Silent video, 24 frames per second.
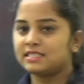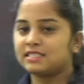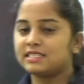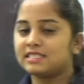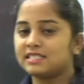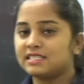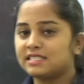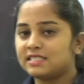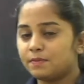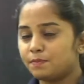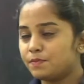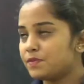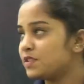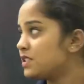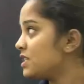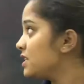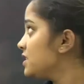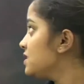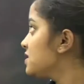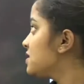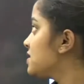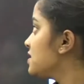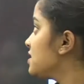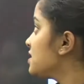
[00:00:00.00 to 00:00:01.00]
the
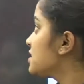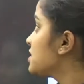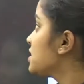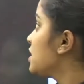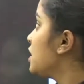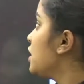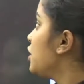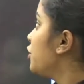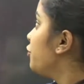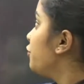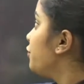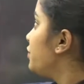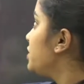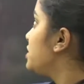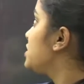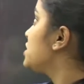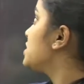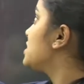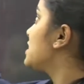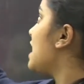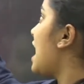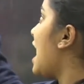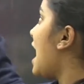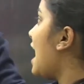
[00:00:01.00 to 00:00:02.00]
substances which
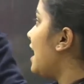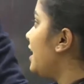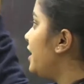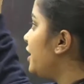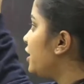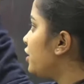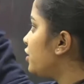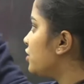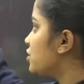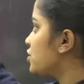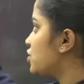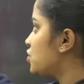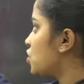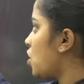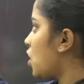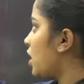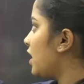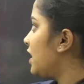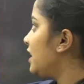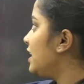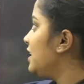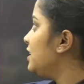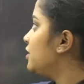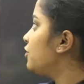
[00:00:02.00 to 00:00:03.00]
is added to the
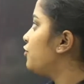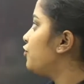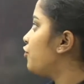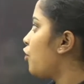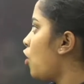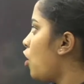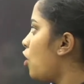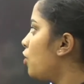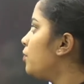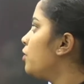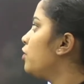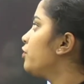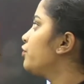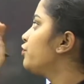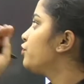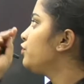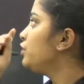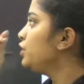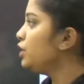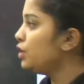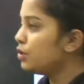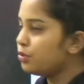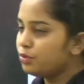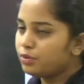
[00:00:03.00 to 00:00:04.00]
soil in the form of
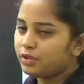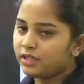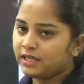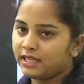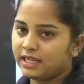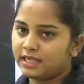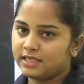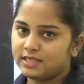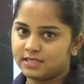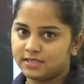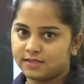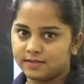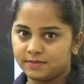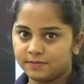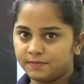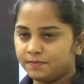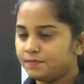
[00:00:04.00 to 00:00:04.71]
nutrients